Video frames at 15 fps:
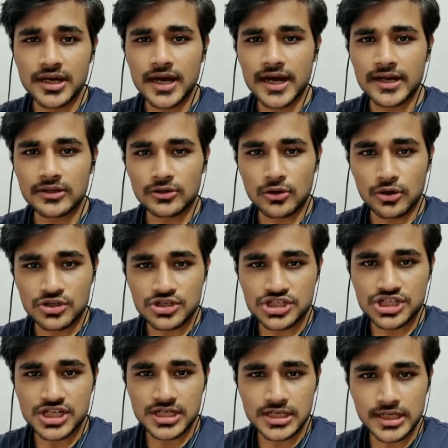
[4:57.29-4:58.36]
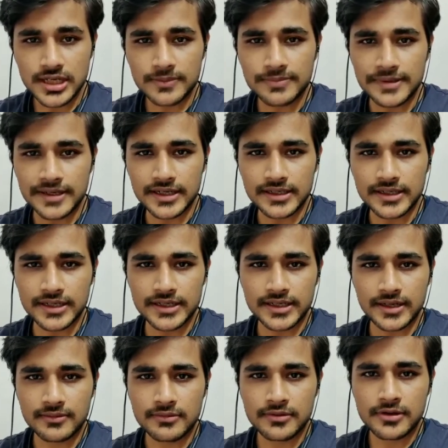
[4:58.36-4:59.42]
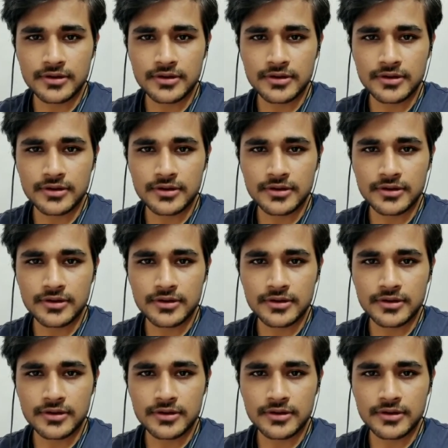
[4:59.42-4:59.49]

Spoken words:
and constantly updating data.